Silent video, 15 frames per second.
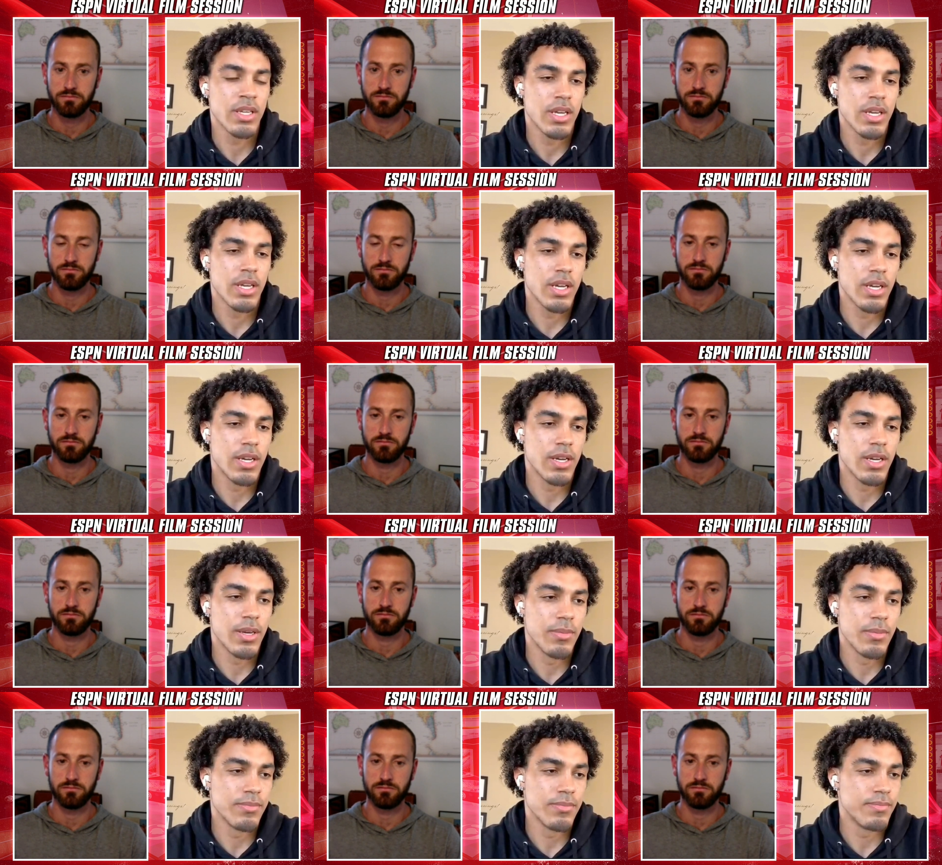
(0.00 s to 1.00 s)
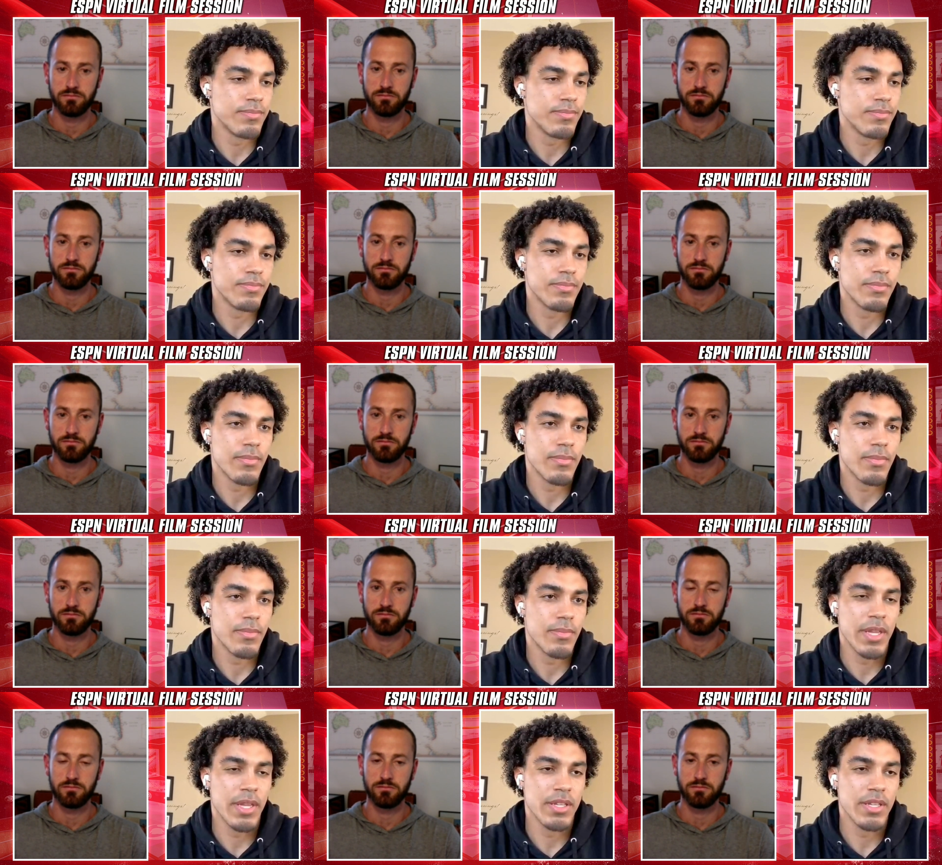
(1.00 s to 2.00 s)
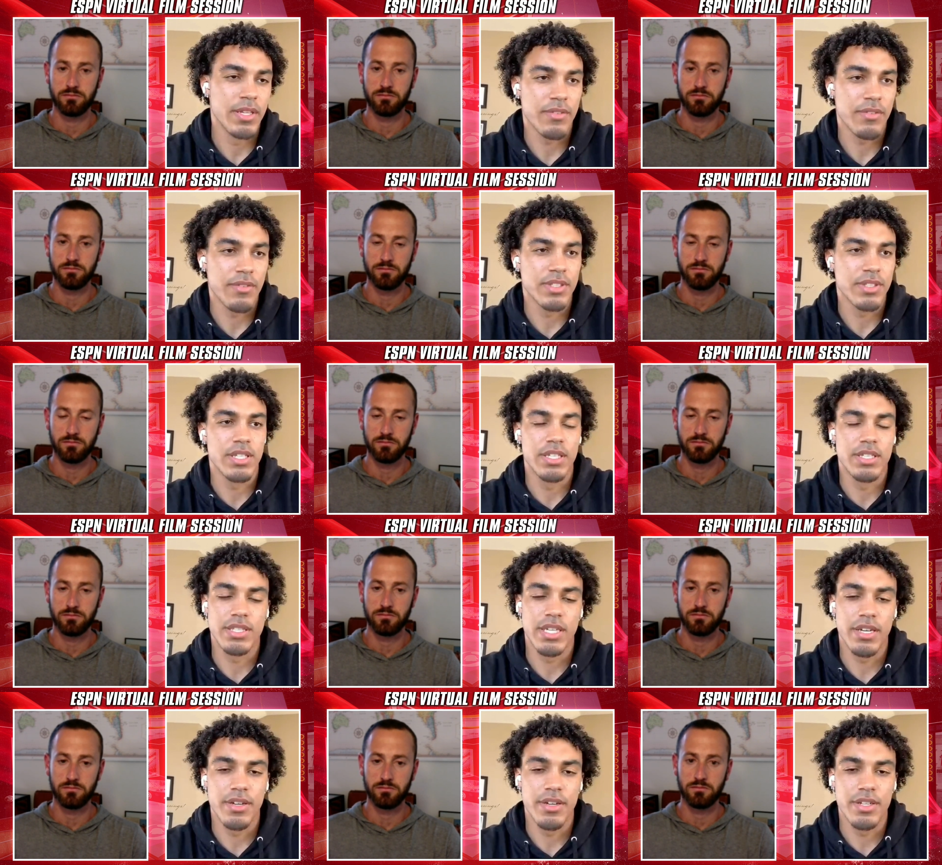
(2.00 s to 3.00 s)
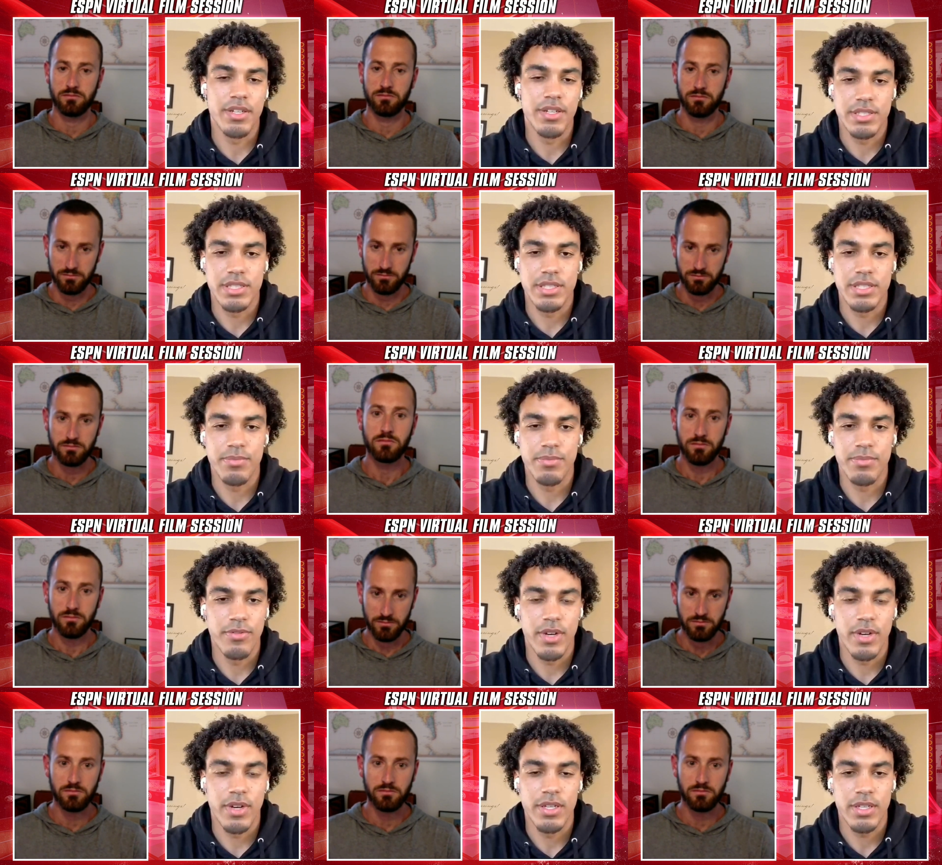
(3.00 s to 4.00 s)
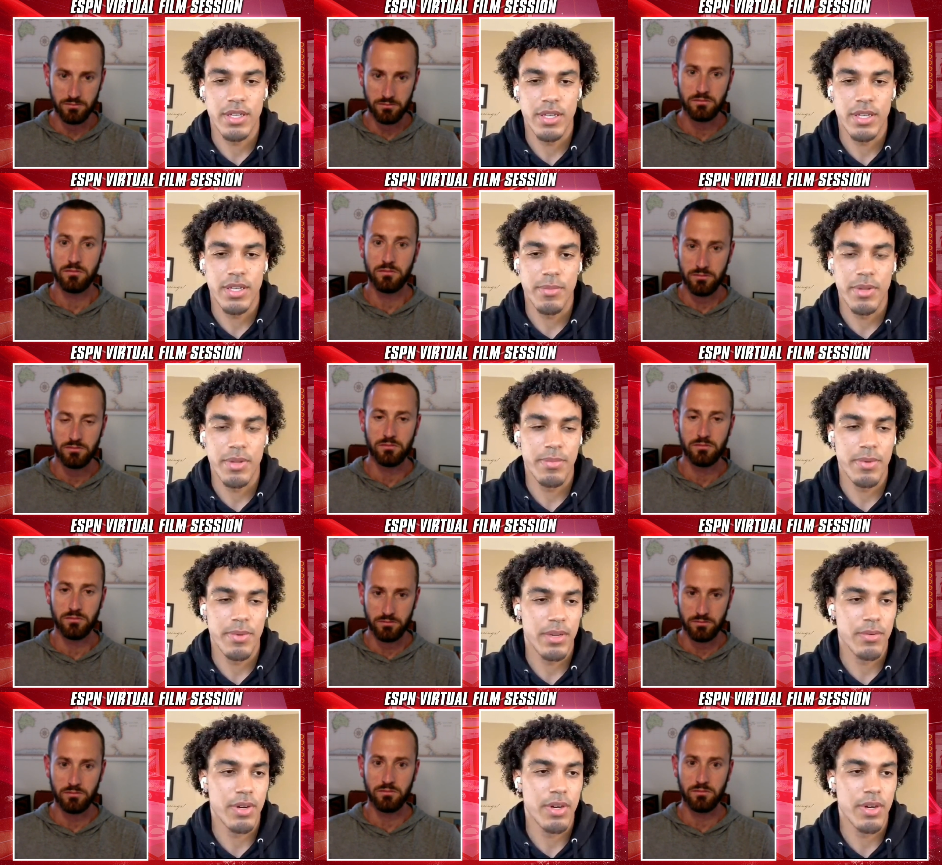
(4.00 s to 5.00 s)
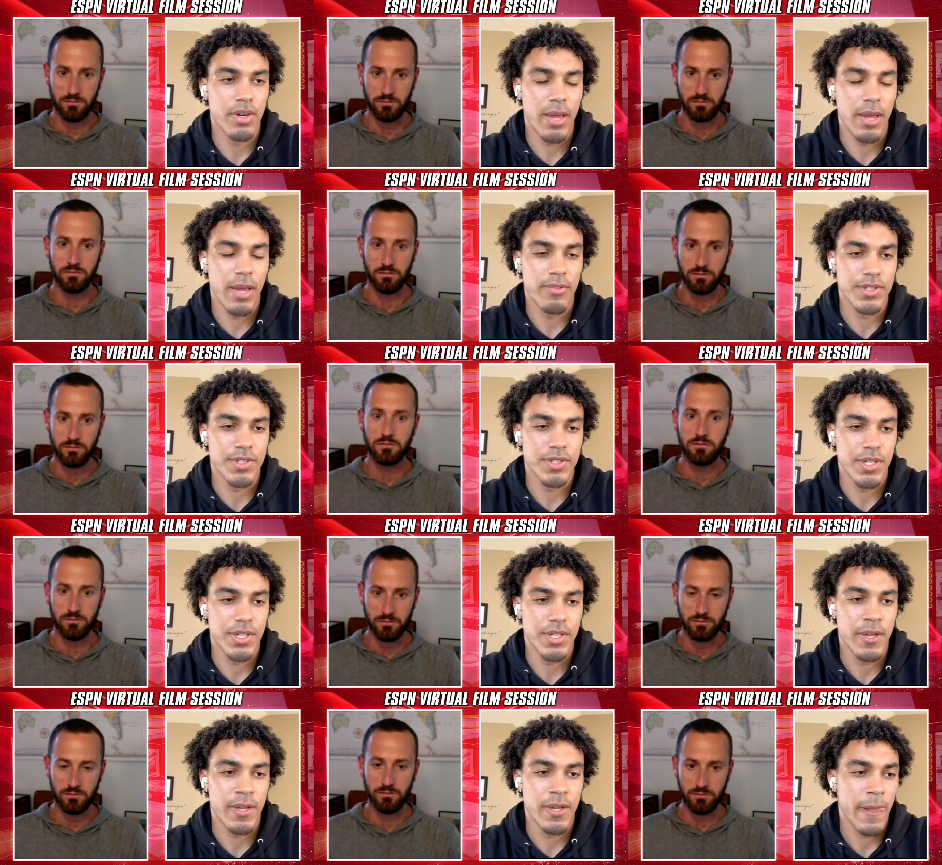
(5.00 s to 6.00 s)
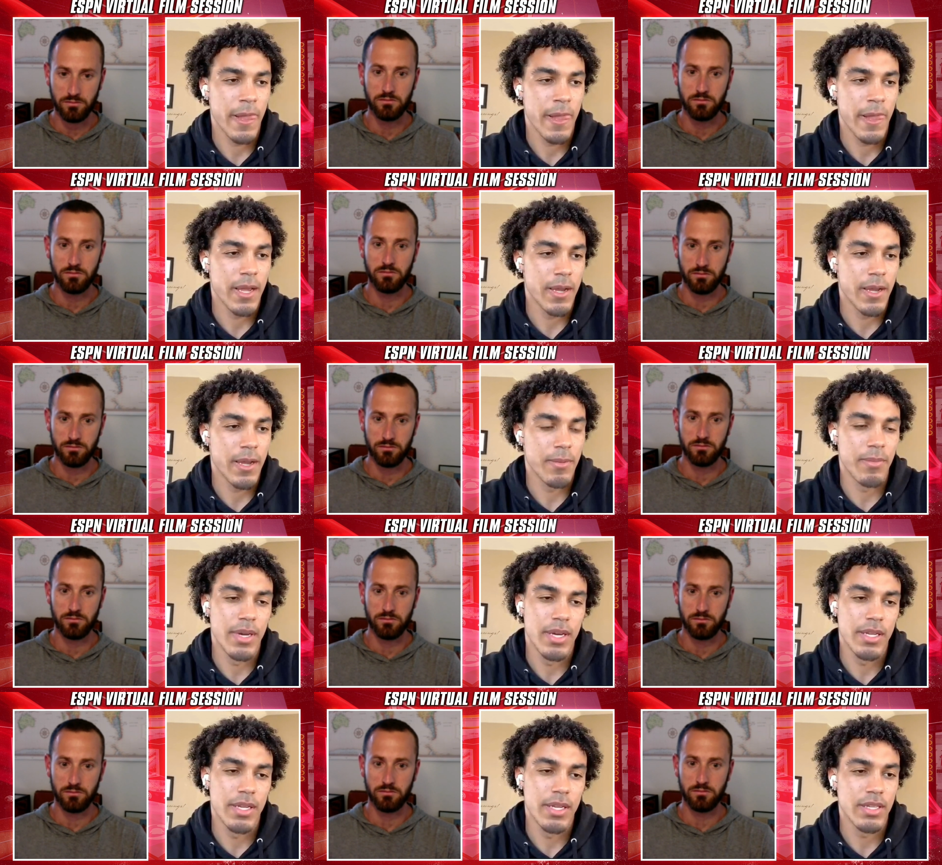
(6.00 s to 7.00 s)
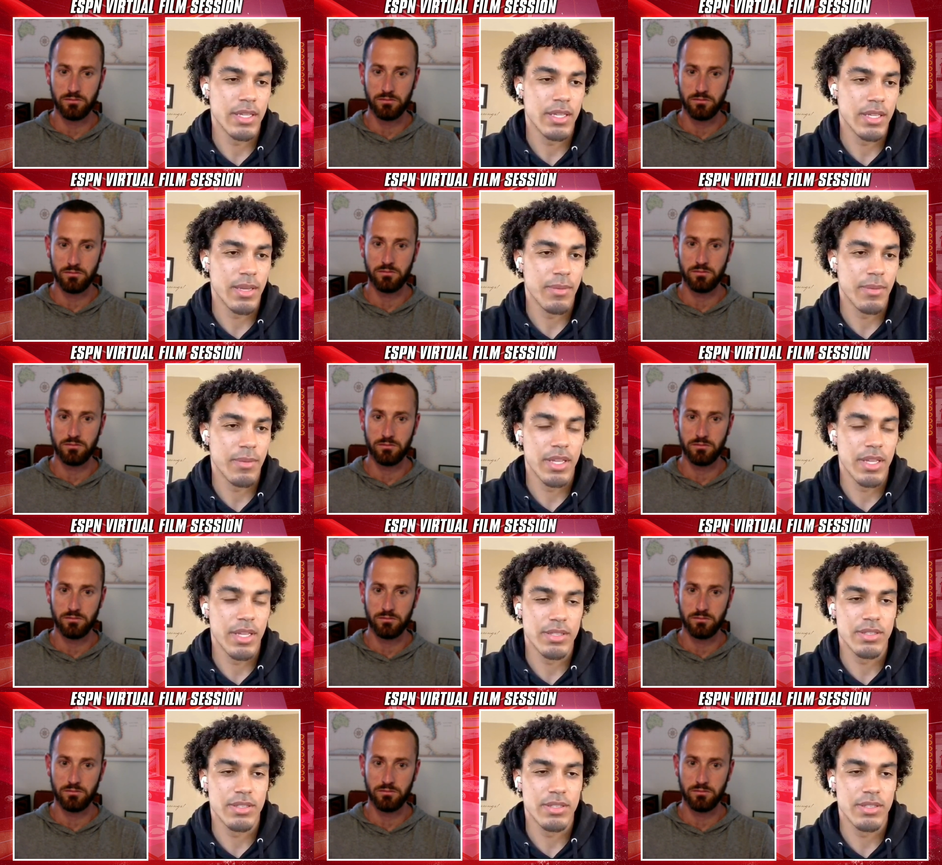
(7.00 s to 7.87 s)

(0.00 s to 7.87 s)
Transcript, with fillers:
Speaker 1: um, I mean, there's obviously there's areas to improve on um, in the pick and roll game for sure. Um, but, I mean, there's